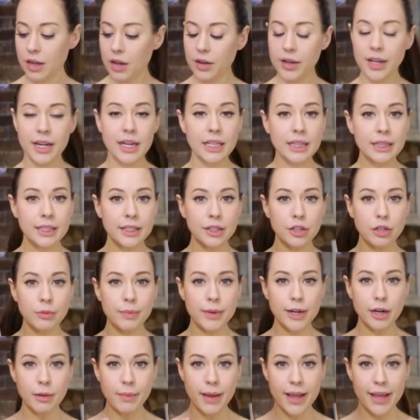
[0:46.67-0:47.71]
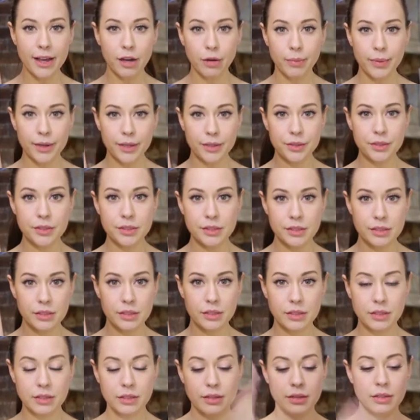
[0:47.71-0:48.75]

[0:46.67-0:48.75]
I'll get a little bit on my elbows.